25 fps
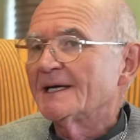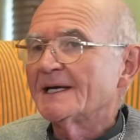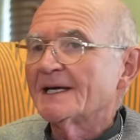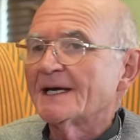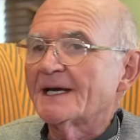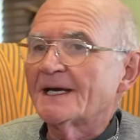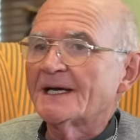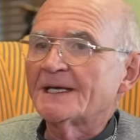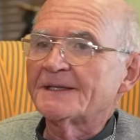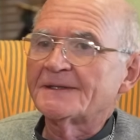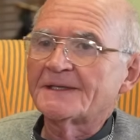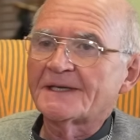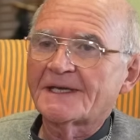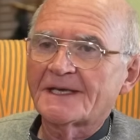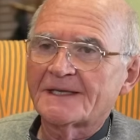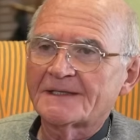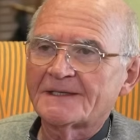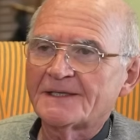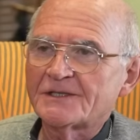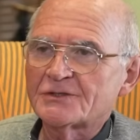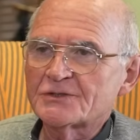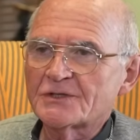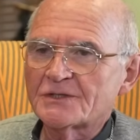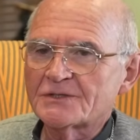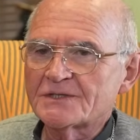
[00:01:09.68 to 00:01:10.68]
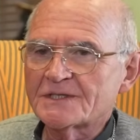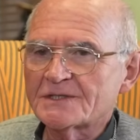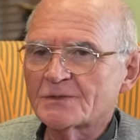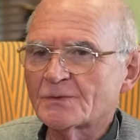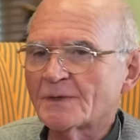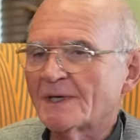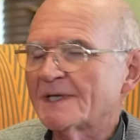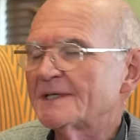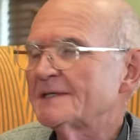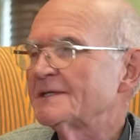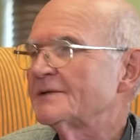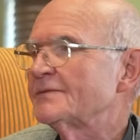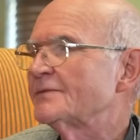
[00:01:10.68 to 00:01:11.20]
And the Catholic Church is
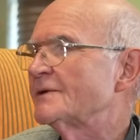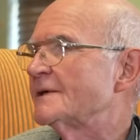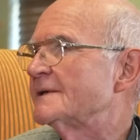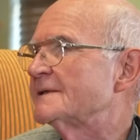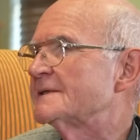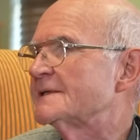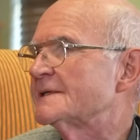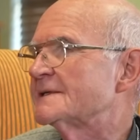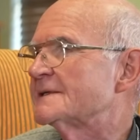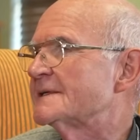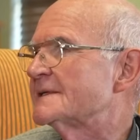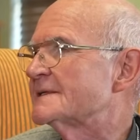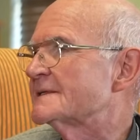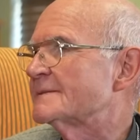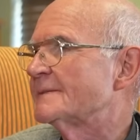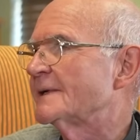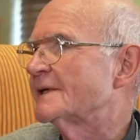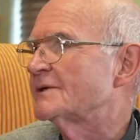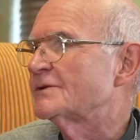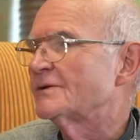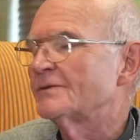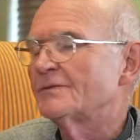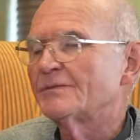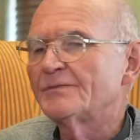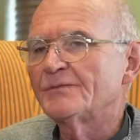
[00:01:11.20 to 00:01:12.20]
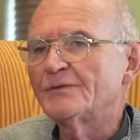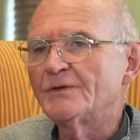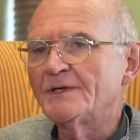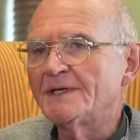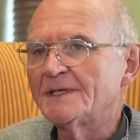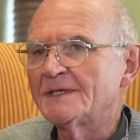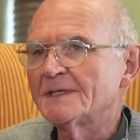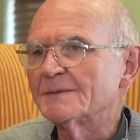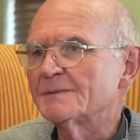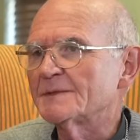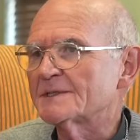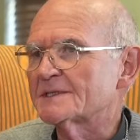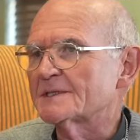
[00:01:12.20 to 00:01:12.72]
quite different. It is a matter of
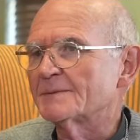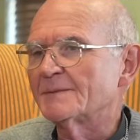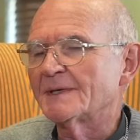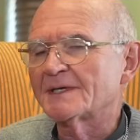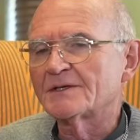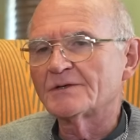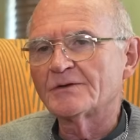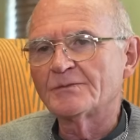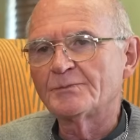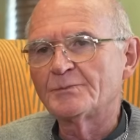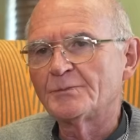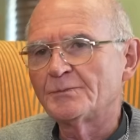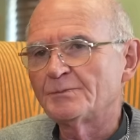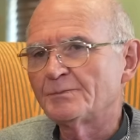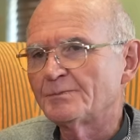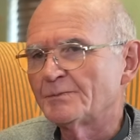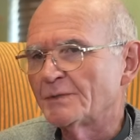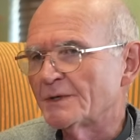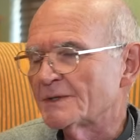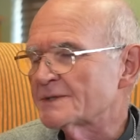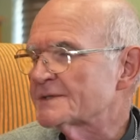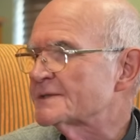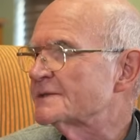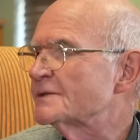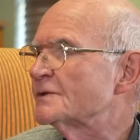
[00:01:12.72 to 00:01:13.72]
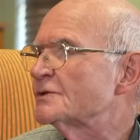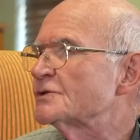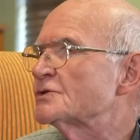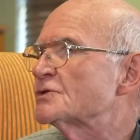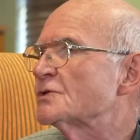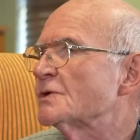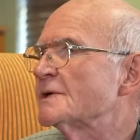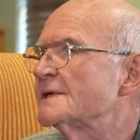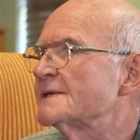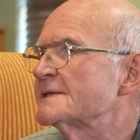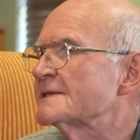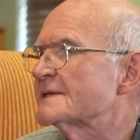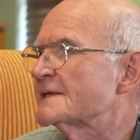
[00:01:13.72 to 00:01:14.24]
freedom. It's a matter of personal
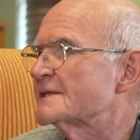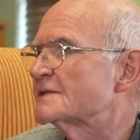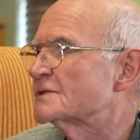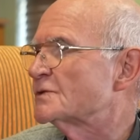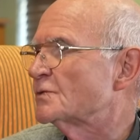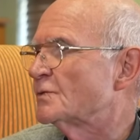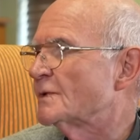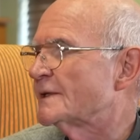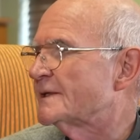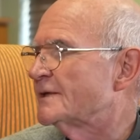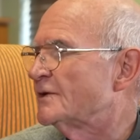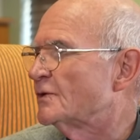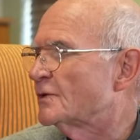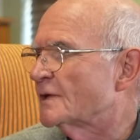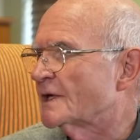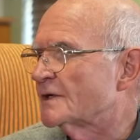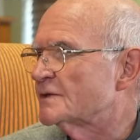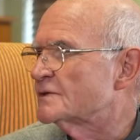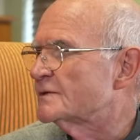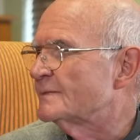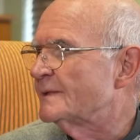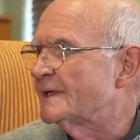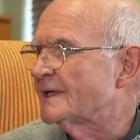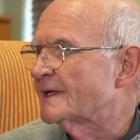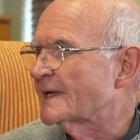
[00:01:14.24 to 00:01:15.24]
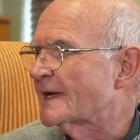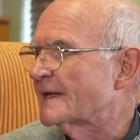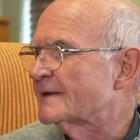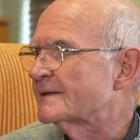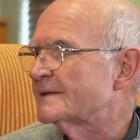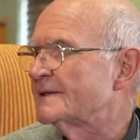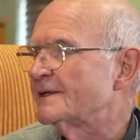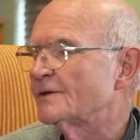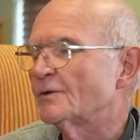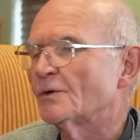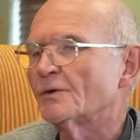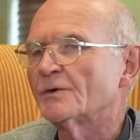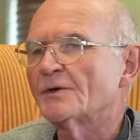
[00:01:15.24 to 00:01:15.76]
choice as to whether you're going to be
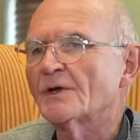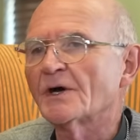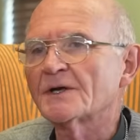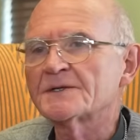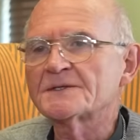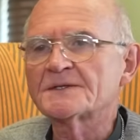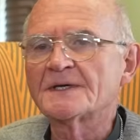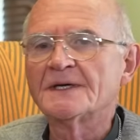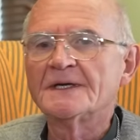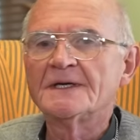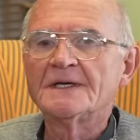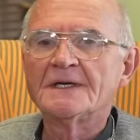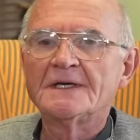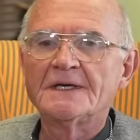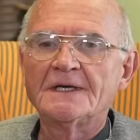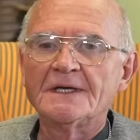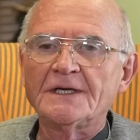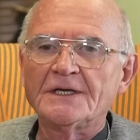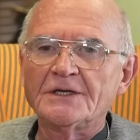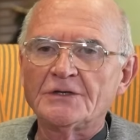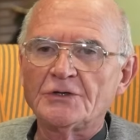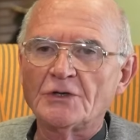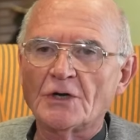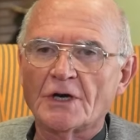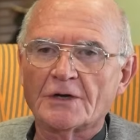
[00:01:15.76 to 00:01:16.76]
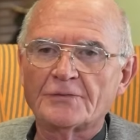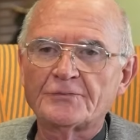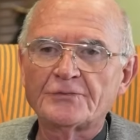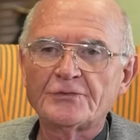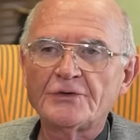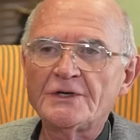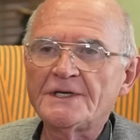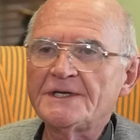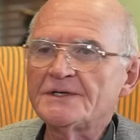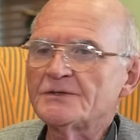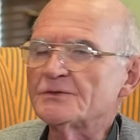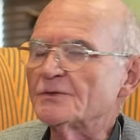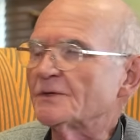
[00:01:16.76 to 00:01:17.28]
Catholic or not. You are
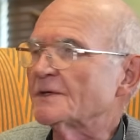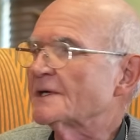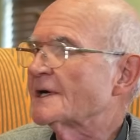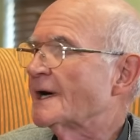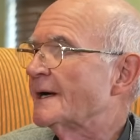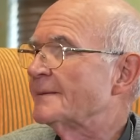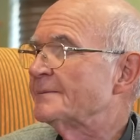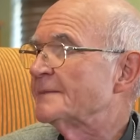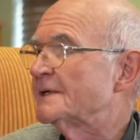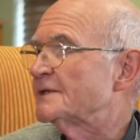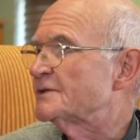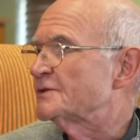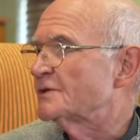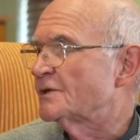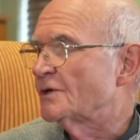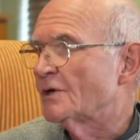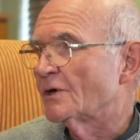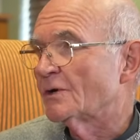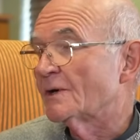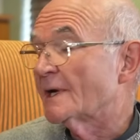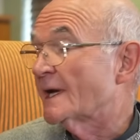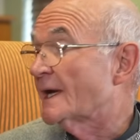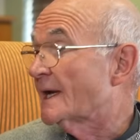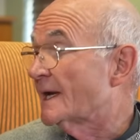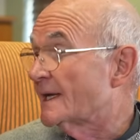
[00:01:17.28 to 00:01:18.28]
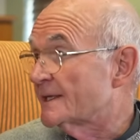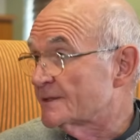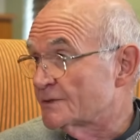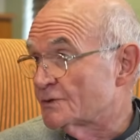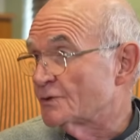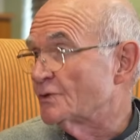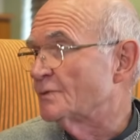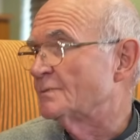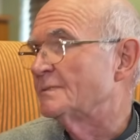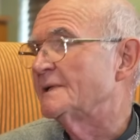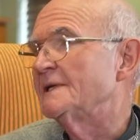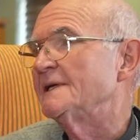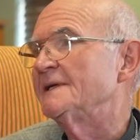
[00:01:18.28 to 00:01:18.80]
free to come and to go as
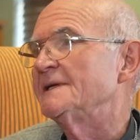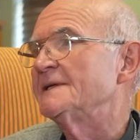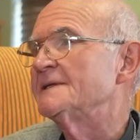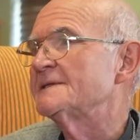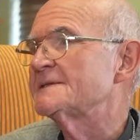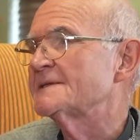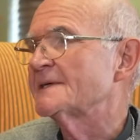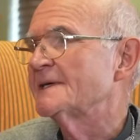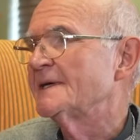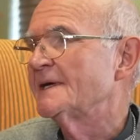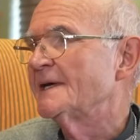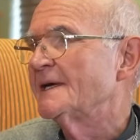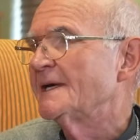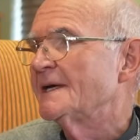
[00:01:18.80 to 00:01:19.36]
you please.